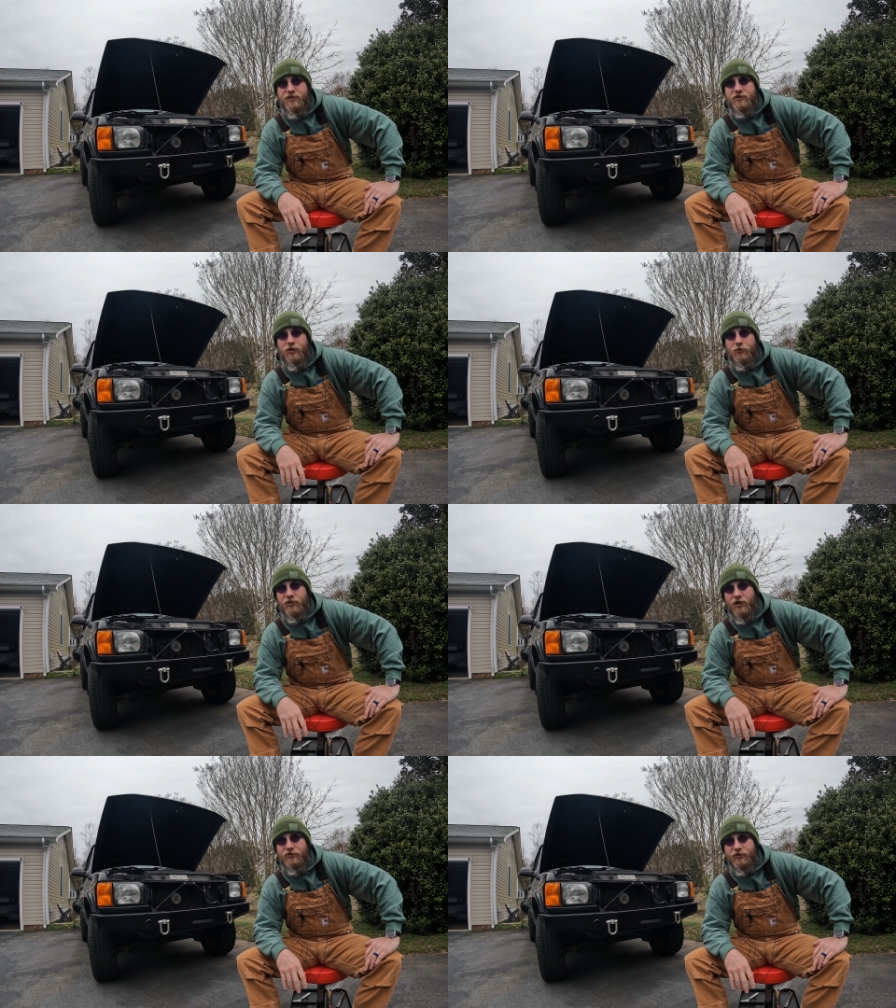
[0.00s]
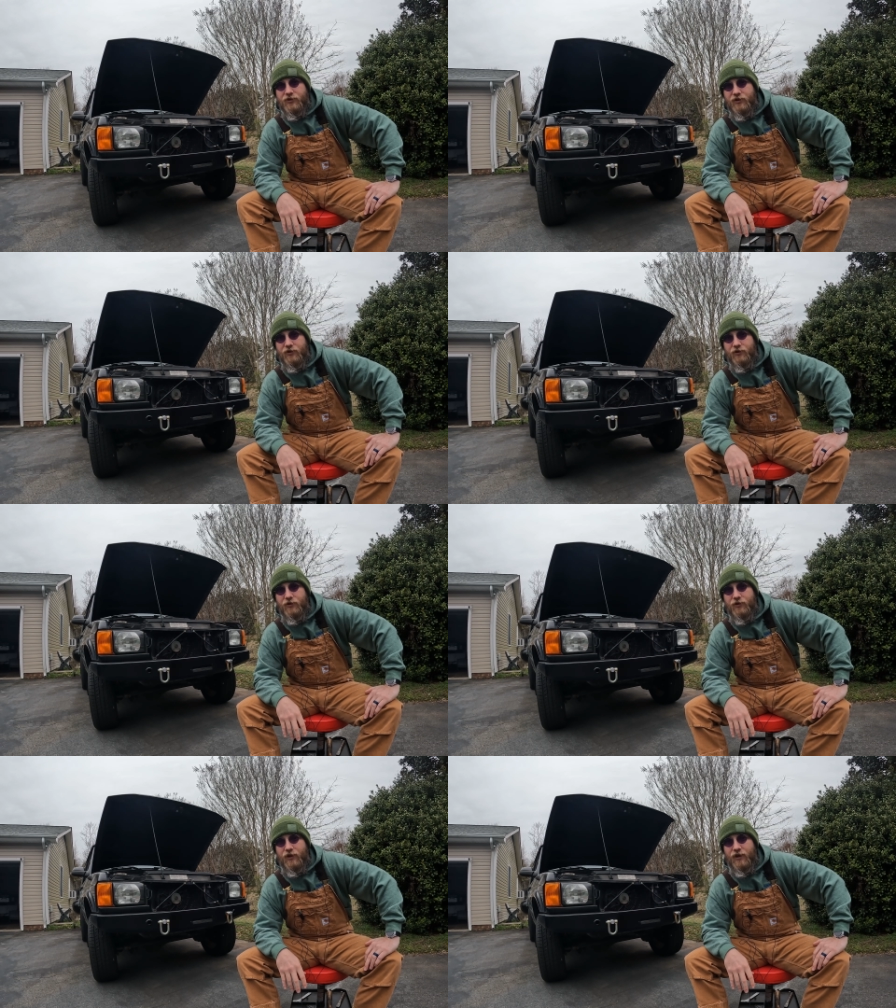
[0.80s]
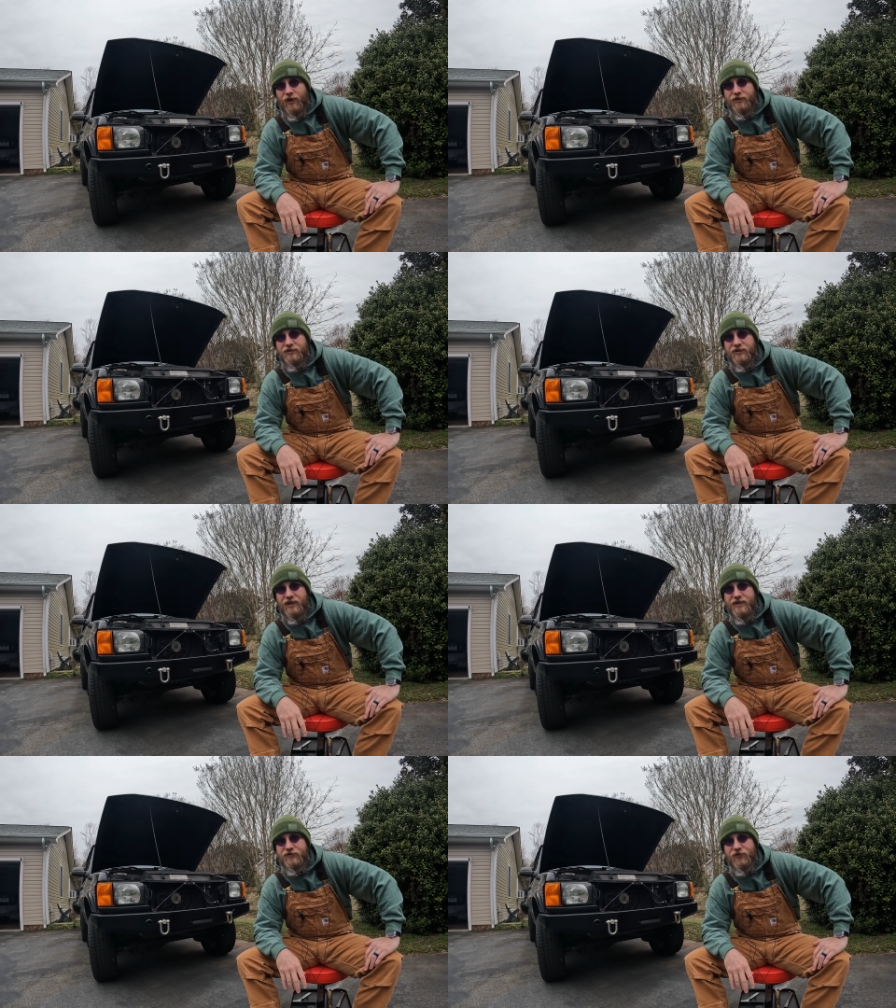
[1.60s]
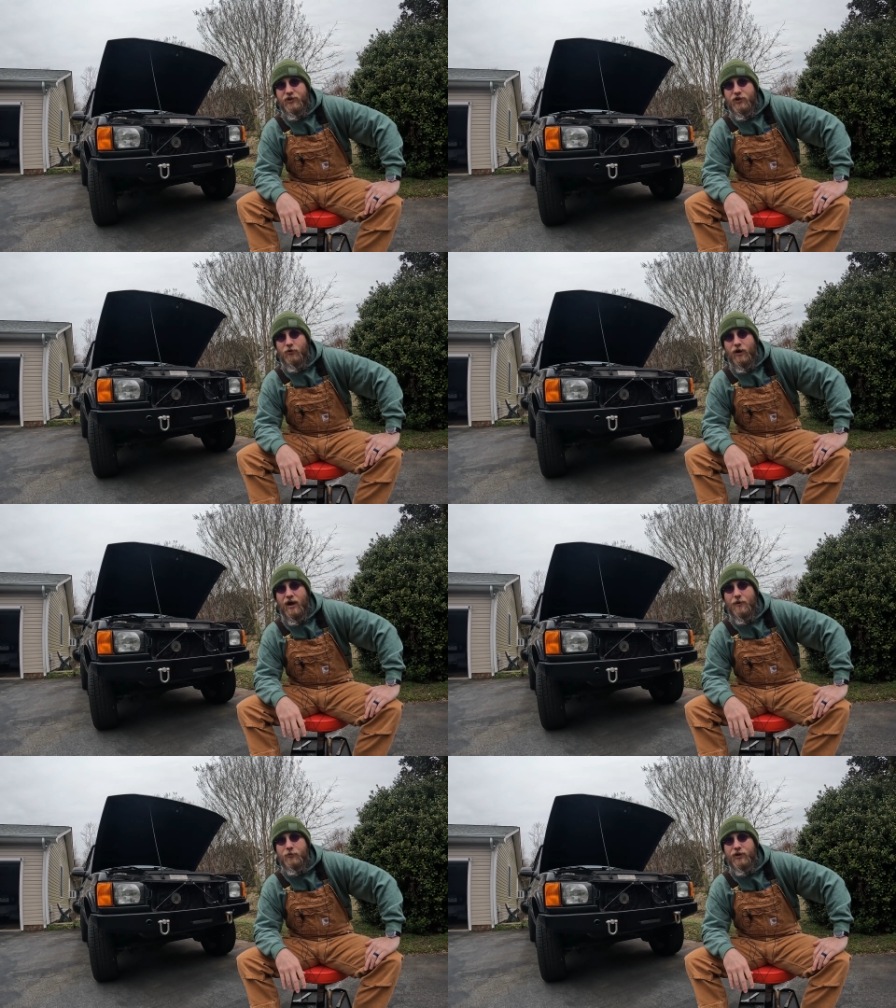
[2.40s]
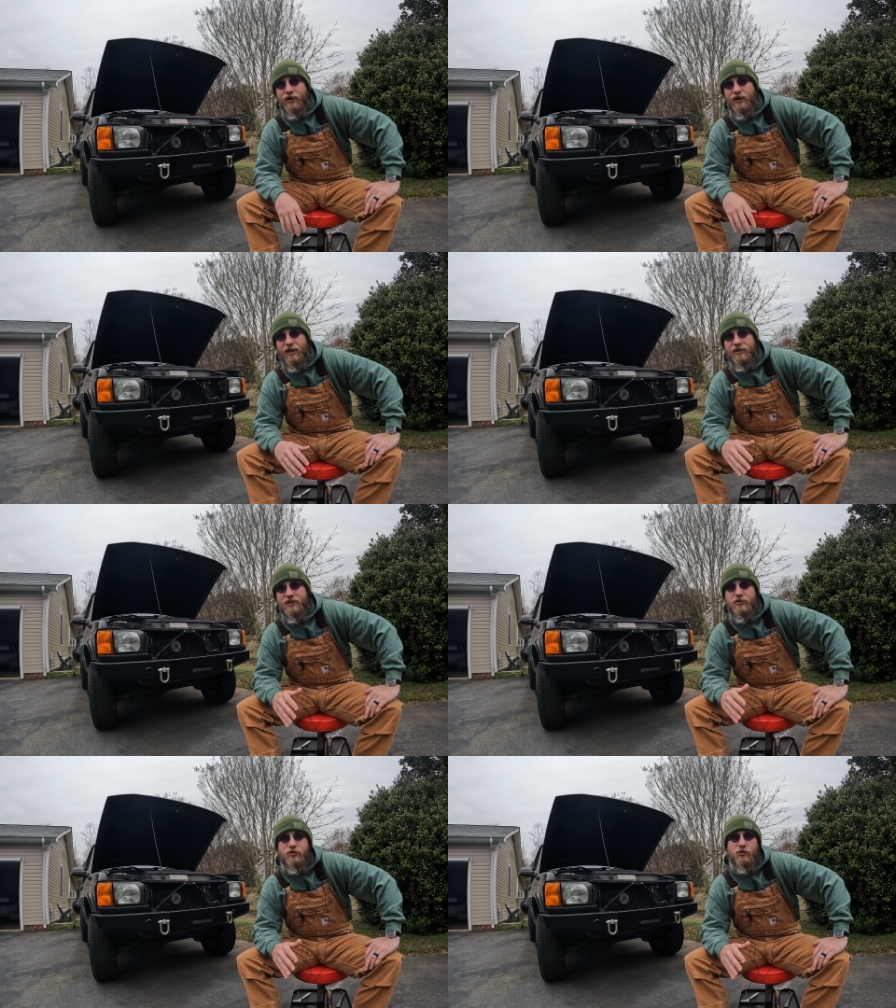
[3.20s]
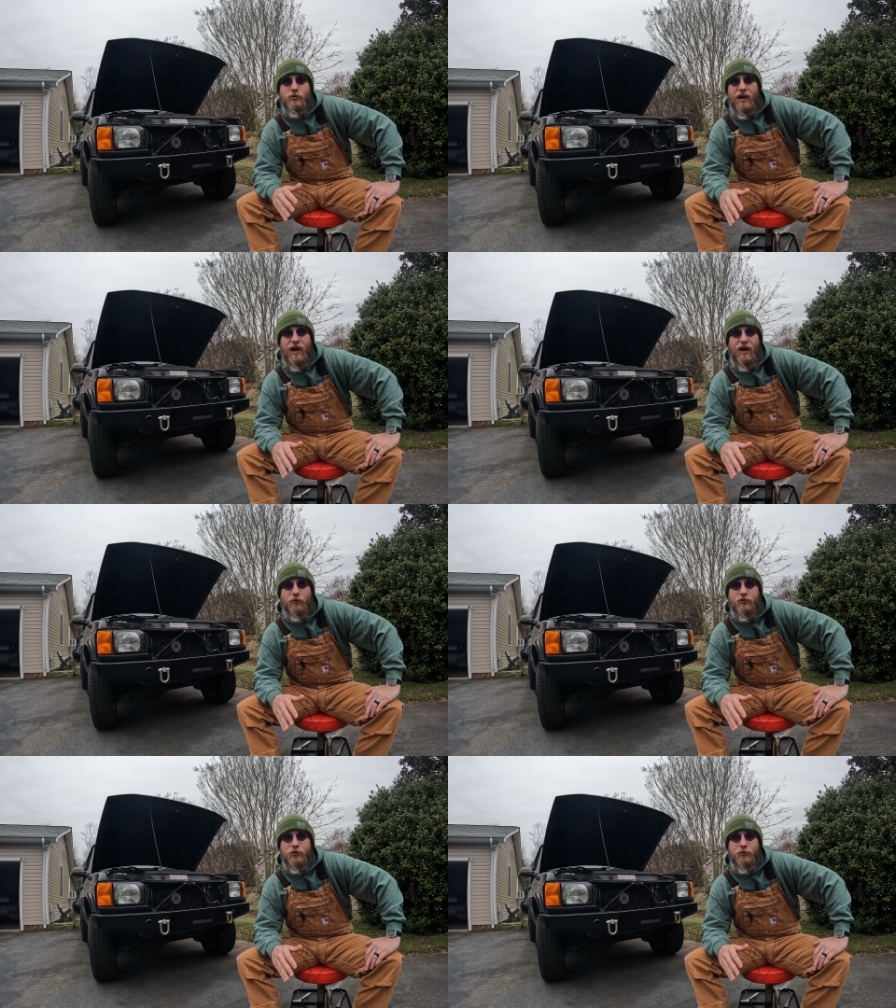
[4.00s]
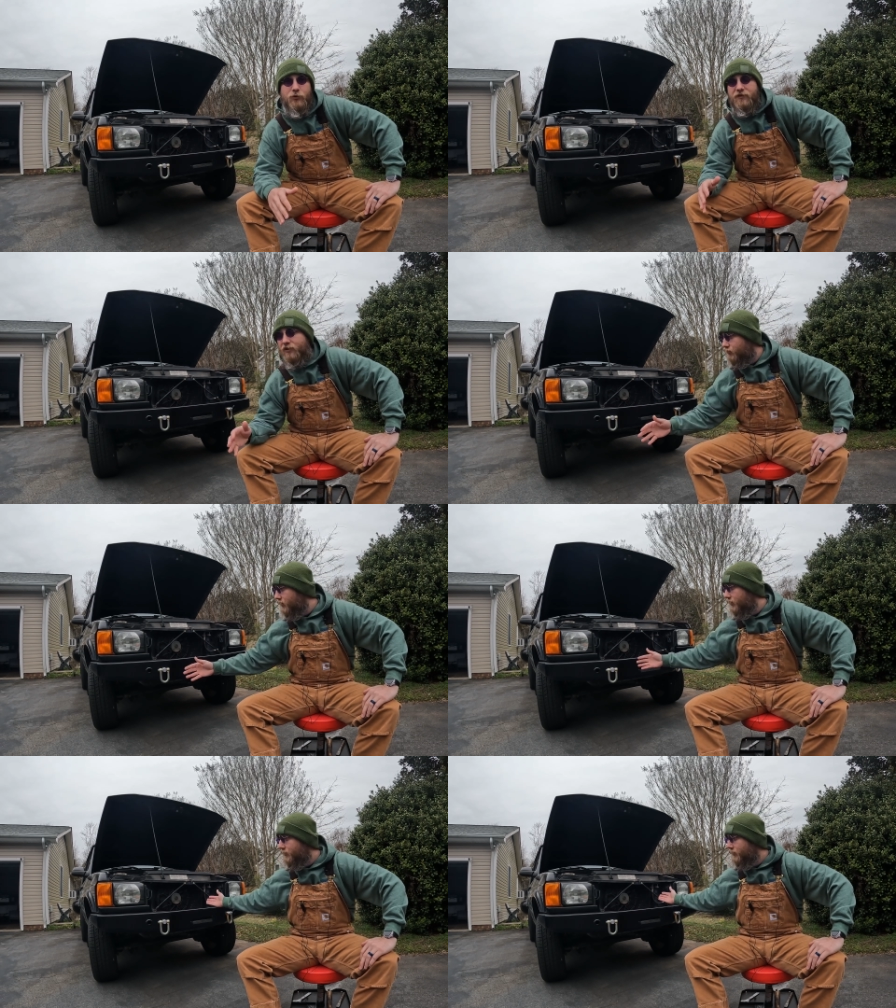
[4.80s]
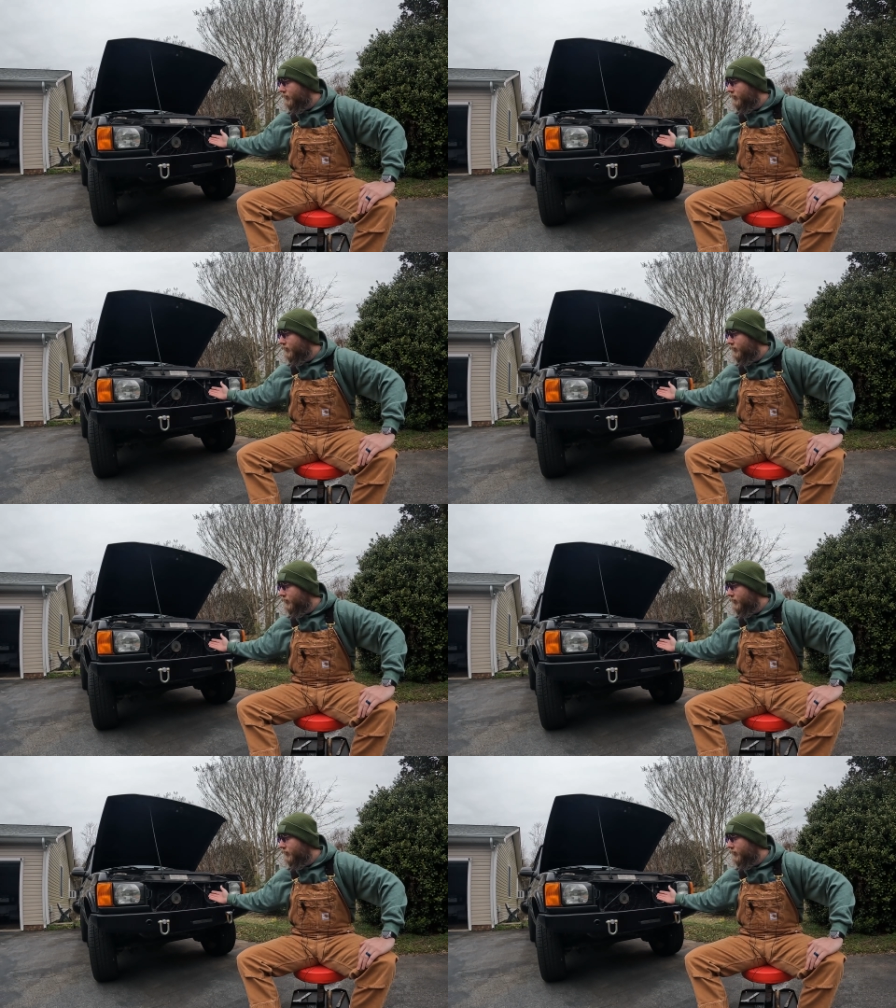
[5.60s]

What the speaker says: Disco Doctor here. In today's video, I'm going to kind of teach you how to essentially